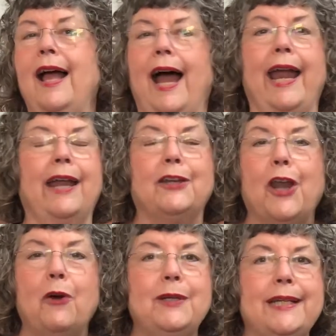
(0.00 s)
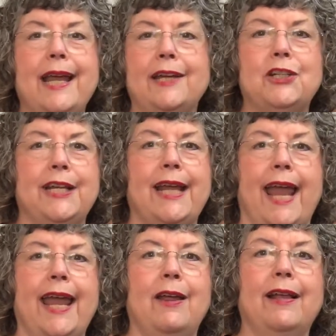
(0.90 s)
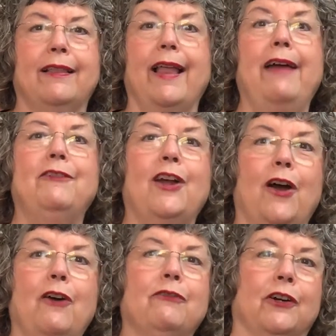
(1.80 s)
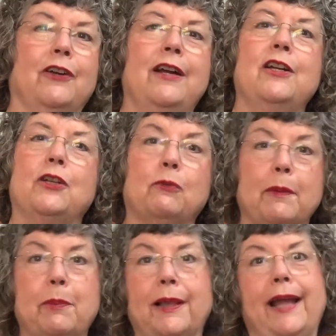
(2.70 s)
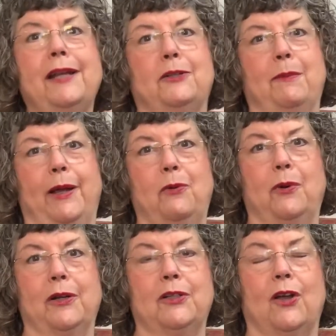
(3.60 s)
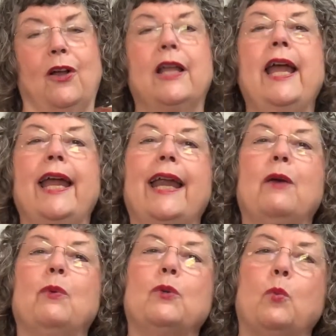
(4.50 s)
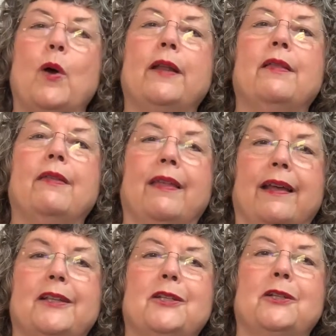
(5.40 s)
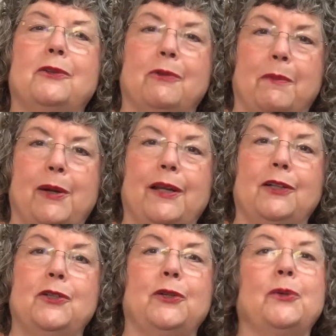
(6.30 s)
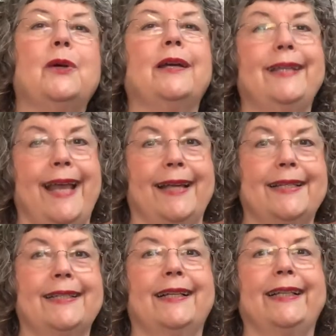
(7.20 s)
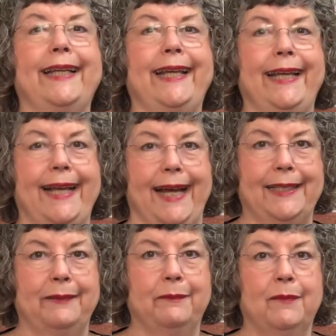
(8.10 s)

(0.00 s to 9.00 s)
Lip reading: I had no DHEA left over to replenish my cortisol, and it was one of the things contributing to, yes, leaky gut.